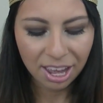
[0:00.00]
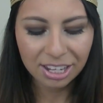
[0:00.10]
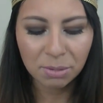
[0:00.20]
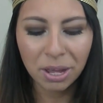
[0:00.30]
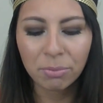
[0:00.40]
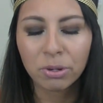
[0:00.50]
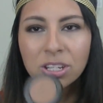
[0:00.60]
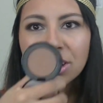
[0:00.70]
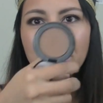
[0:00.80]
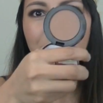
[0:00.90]
It's a matte
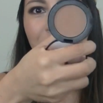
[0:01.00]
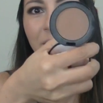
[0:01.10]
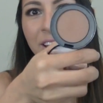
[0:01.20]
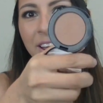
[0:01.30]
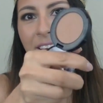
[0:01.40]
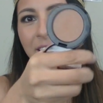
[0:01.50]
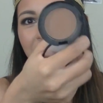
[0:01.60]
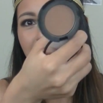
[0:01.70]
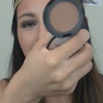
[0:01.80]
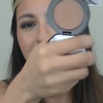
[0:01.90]
bronzer,
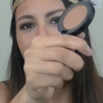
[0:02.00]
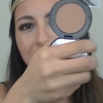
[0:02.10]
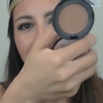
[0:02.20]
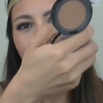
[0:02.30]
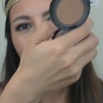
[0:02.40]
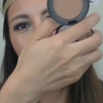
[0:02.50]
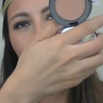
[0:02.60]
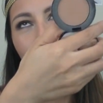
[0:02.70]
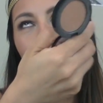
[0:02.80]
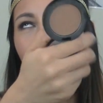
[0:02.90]
and I'm
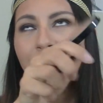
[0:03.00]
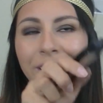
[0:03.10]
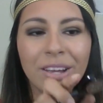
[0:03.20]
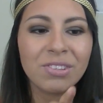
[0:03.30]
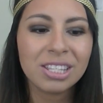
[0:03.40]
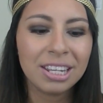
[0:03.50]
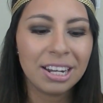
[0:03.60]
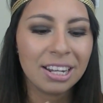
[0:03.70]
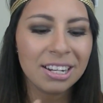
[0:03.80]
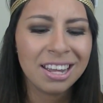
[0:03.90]
sure you all have seen
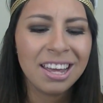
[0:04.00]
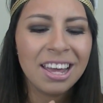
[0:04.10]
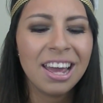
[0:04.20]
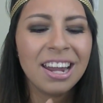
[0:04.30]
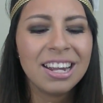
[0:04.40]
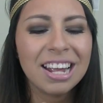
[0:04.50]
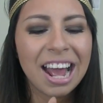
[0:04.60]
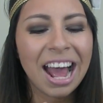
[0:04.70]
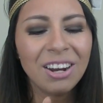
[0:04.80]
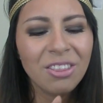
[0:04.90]
it. And it,
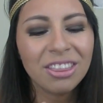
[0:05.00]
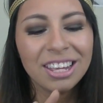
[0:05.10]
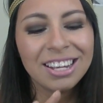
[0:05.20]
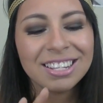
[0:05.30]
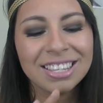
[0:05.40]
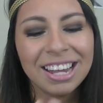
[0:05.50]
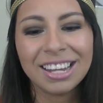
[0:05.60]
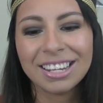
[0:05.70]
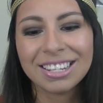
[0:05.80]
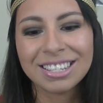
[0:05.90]
I don't think it's
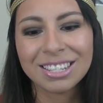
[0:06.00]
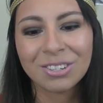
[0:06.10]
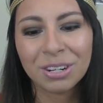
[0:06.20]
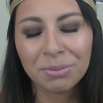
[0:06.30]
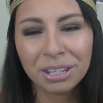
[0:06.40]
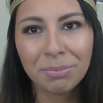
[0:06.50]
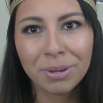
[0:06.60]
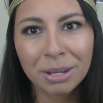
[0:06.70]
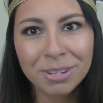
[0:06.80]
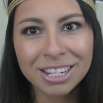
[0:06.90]
like extremely
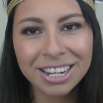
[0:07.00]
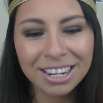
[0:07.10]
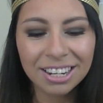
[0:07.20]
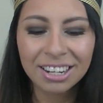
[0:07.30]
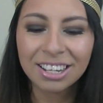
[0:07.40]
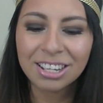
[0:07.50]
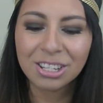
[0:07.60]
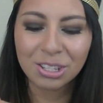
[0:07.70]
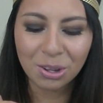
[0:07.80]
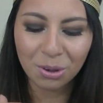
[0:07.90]
pigmented,
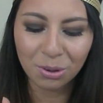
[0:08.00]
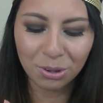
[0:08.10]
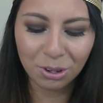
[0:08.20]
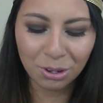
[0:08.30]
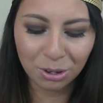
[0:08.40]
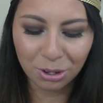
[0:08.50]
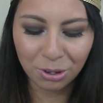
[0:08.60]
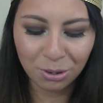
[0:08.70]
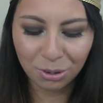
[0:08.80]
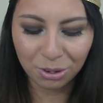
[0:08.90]
so you know,
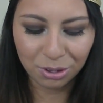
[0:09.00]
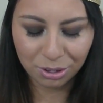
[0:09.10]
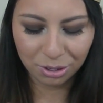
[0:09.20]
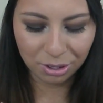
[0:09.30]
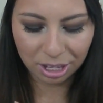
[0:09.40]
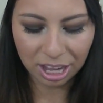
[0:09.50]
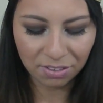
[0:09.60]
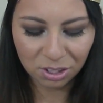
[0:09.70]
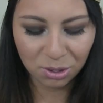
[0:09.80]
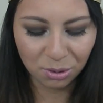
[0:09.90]
you
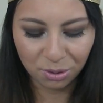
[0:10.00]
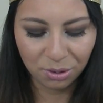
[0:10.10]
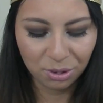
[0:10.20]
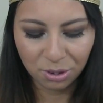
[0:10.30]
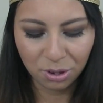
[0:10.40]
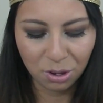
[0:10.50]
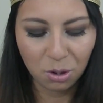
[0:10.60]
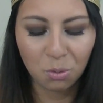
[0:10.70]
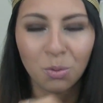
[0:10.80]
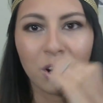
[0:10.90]
have to
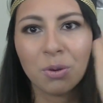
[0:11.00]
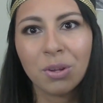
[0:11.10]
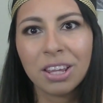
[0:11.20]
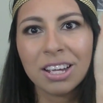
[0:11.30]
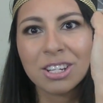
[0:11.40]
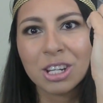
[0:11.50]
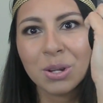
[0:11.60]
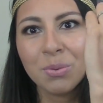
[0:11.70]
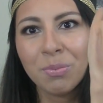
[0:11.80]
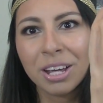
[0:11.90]
work with it
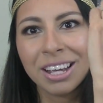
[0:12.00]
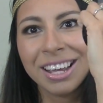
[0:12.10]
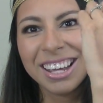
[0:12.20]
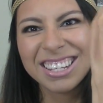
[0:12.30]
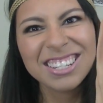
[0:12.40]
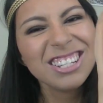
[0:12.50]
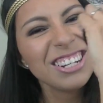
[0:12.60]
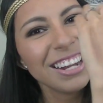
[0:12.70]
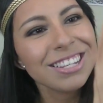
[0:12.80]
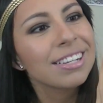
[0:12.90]
too, but it's such
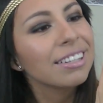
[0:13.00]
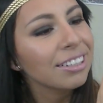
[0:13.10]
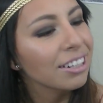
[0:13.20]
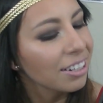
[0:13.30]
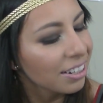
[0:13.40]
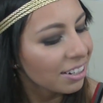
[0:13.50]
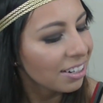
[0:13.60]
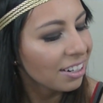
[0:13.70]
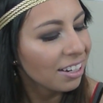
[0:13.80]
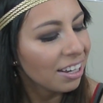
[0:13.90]
a nice color.
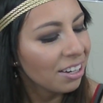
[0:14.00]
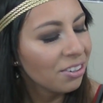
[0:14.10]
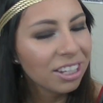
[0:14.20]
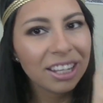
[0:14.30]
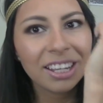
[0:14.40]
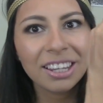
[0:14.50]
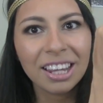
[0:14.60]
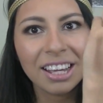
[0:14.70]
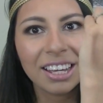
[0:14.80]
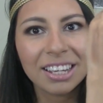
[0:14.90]
I really
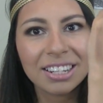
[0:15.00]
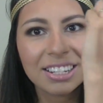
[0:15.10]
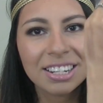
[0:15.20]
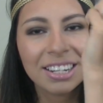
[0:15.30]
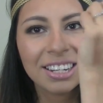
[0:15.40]
like it.